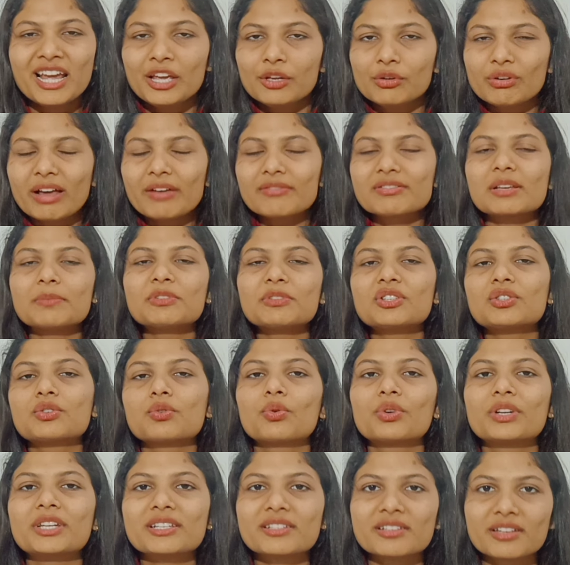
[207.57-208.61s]
you have some
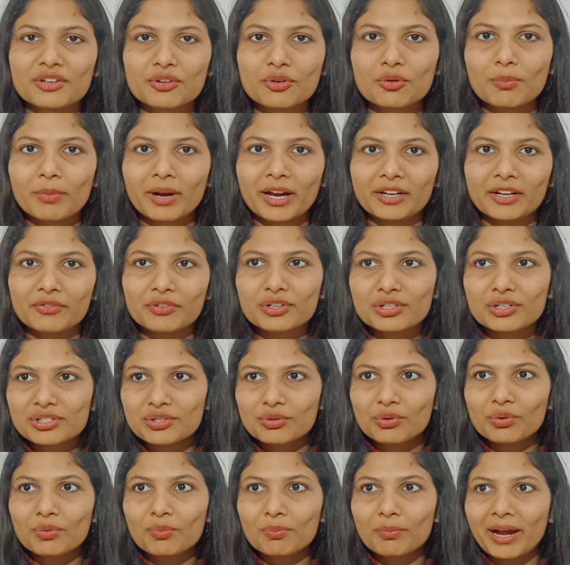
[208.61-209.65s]
stories in your mind because
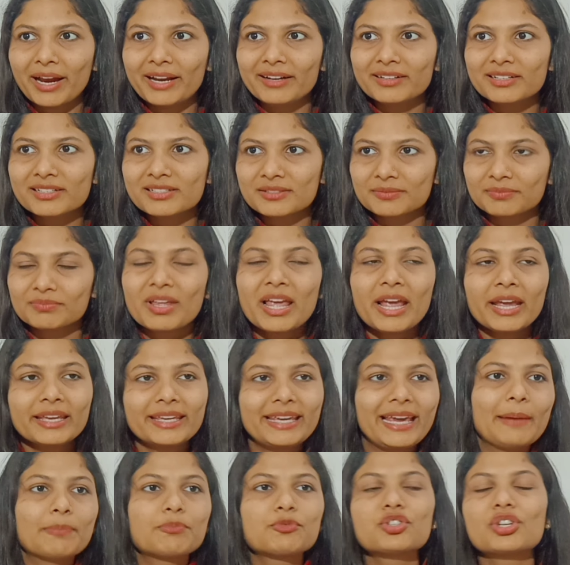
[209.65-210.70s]
your mind is
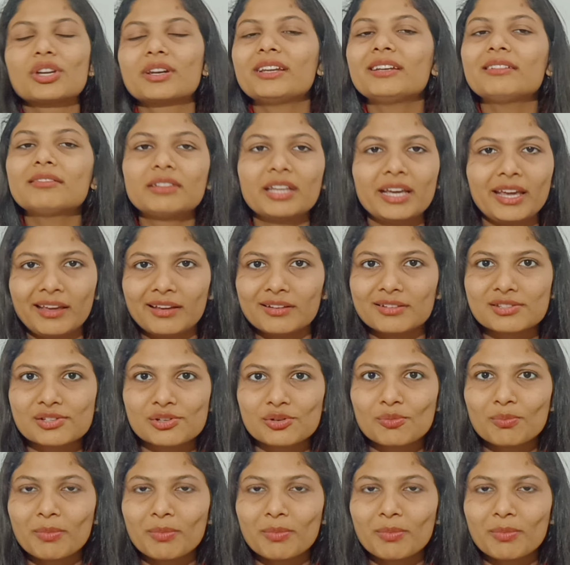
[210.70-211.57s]
capturing things.